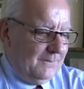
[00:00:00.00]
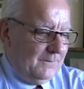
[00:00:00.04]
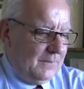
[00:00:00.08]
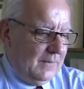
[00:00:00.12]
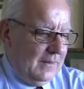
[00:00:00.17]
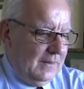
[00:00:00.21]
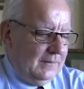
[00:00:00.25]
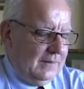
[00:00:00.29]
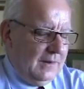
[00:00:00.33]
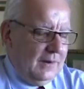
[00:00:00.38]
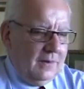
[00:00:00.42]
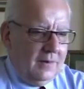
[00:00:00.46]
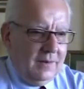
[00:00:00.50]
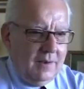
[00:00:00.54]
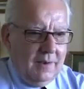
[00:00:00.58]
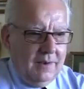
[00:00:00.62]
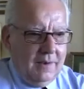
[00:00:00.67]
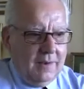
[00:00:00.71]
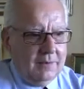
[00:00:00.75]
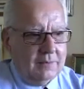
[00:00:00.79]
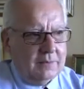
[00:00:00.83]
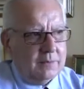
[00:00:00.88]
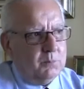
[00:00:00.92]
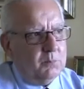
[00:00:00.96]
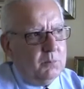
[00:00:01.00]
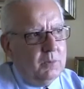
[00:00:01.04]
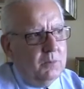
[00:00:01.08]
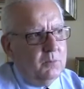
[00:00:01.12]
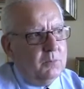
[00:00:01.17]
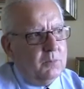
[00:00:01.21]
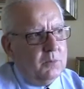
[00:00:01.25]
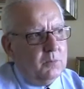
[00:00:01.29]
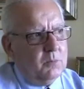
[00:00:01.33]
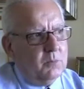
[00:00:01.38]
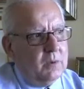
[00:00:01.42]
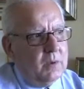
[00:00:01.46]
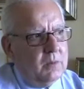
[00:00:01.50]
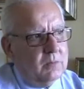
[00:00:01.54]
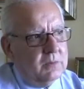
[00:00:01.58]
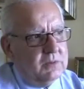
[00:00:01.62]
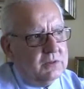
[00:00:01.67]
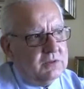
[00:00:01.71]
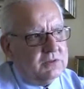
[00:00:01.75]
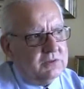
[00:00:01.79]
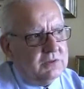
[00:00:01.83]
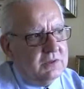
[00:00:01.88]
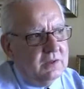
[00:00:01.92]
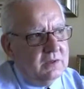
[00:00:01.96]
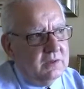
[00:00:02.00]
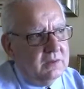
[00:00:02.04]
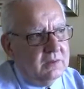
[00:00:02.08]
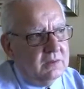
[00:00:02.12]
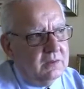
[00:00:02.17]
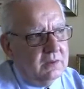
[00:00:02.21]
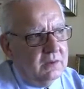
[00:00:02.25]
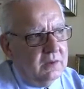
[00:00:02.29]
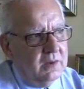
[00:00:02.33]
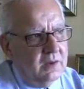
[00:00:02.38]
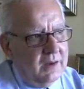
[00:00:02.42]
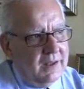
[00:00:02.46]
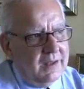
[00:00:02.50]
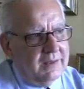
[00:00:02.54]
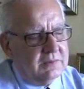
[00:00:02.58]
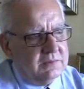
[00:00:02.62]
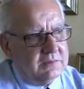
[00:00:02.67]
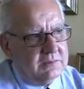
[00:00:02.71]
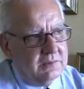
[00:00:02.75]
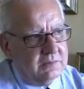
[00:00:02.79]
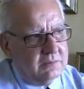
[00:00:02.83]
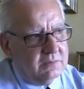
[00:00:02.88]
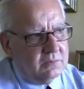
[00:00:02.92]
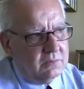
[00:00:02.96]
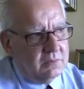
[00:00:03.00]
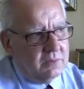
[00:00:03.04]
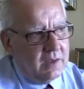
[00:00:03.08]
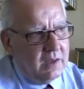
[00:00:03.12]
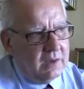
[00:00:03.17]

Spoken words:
And then I got a paper published in Lancet.